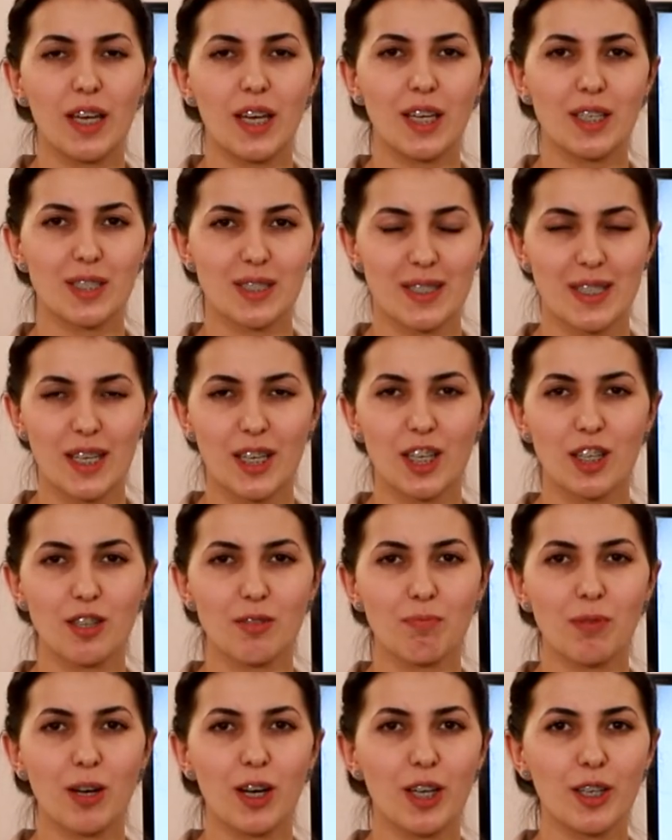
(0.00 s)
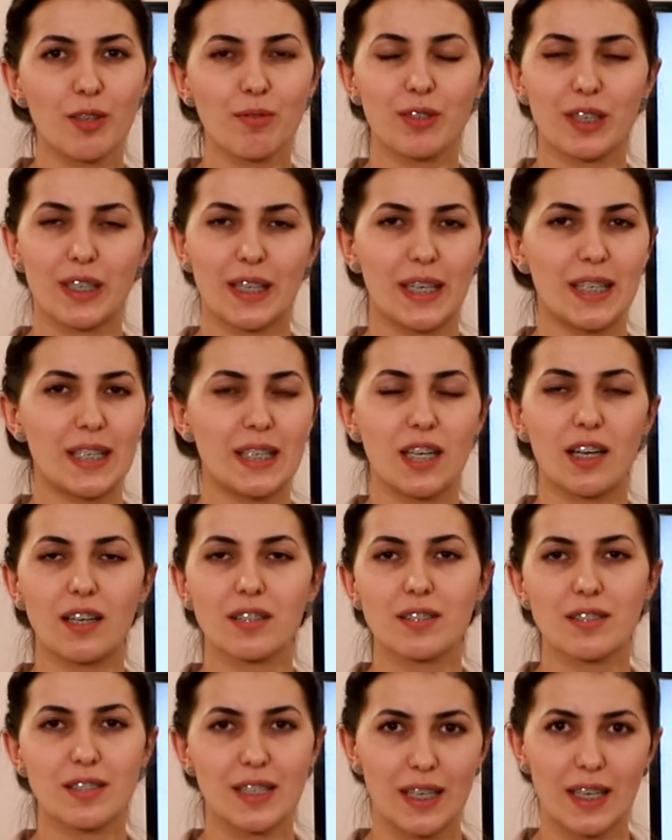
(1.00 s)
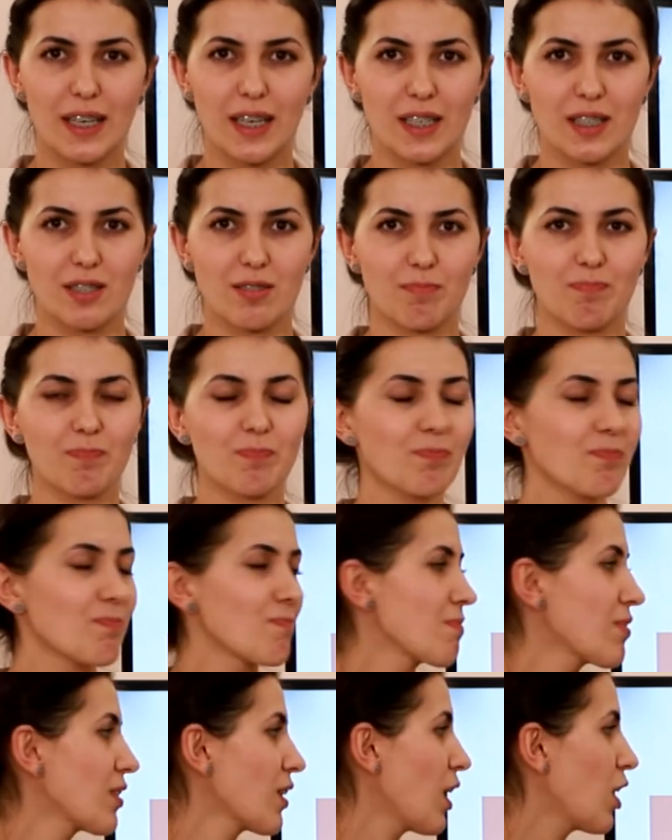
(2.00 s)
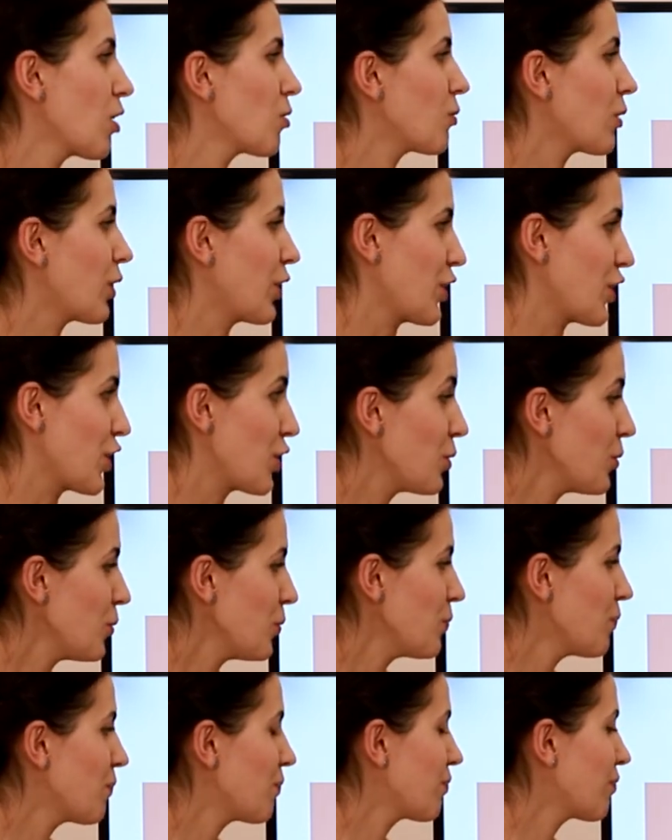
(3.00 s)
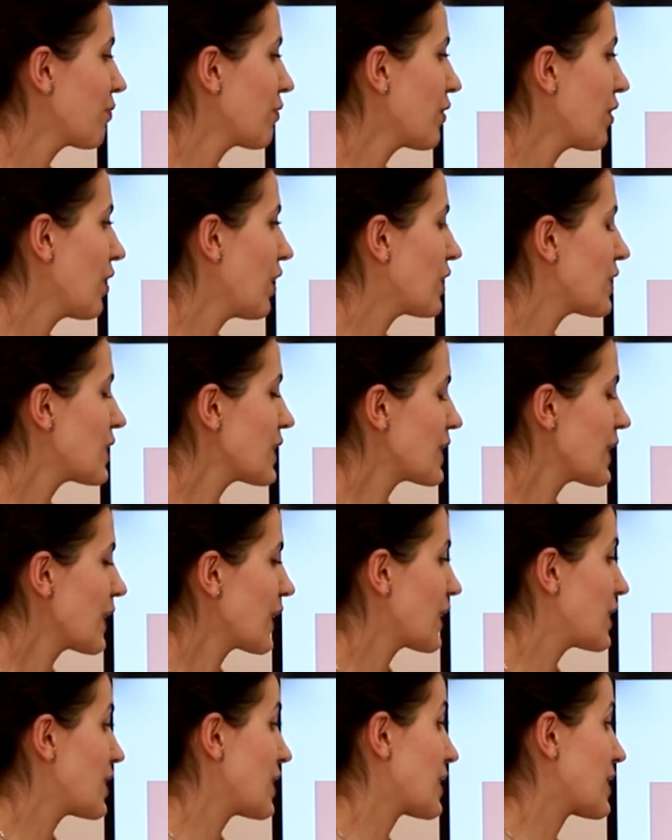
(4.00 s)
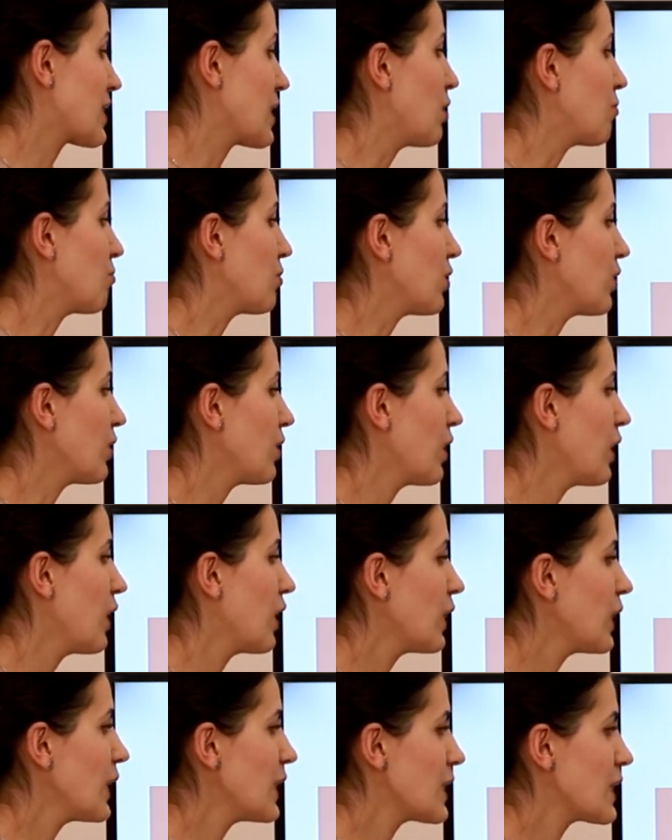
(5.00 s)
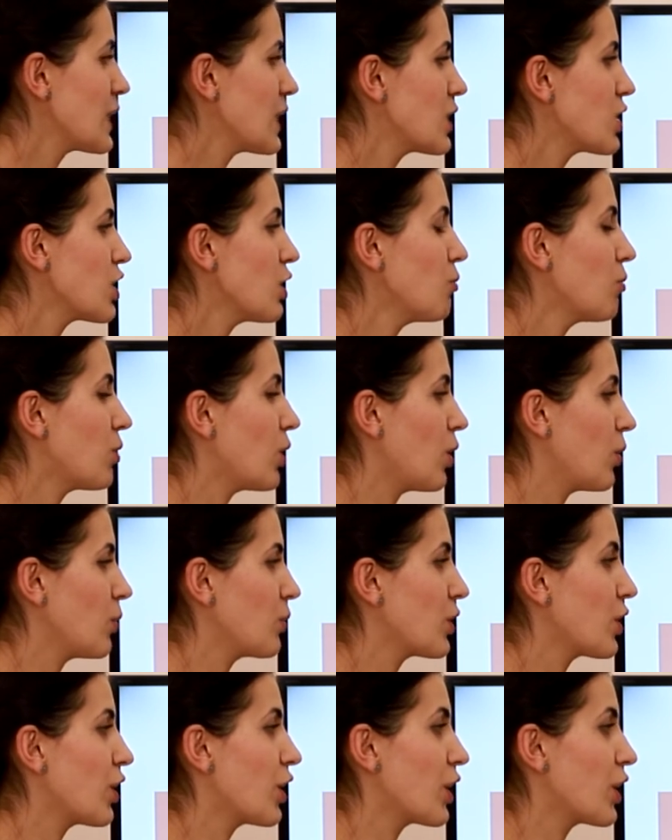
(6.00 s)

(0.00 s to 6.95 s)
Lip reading: in the second part, we cannot negate. Were you? The second example. Let's hit the road